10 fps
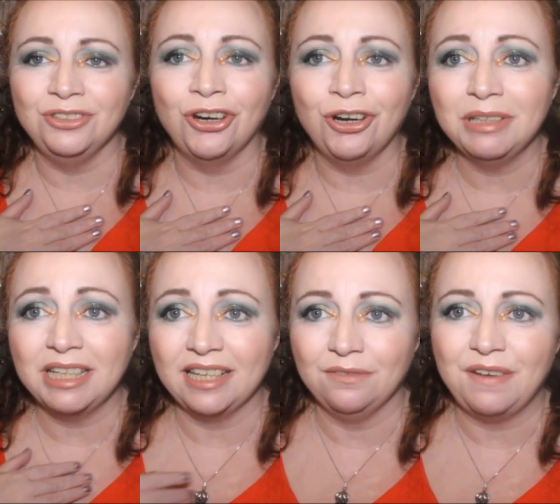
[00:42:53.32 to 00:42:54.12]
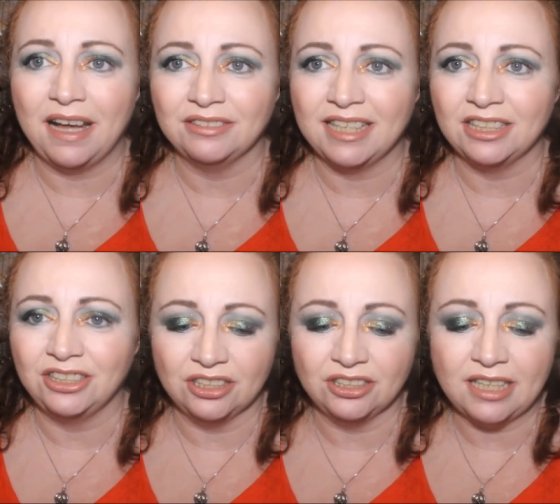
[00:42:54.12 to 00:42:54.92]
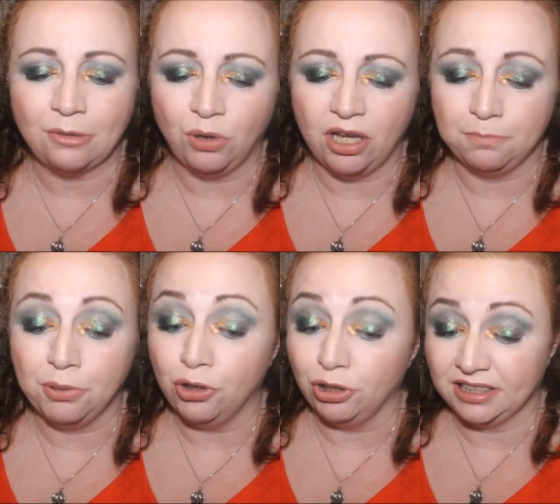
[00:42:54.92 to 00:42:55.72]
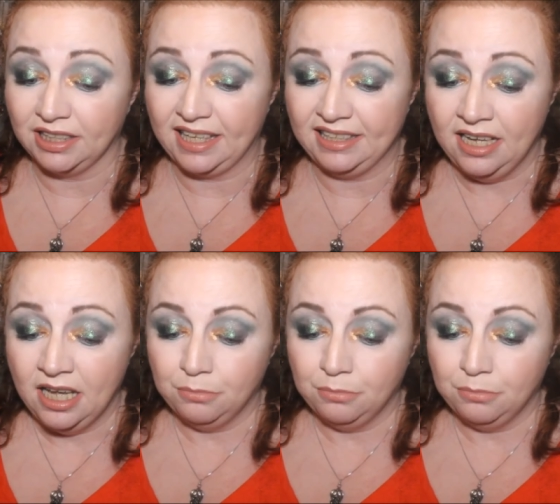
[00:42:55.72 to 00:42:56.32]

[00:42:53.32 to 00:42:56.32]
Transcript: Normally in foundations I wear porcelain,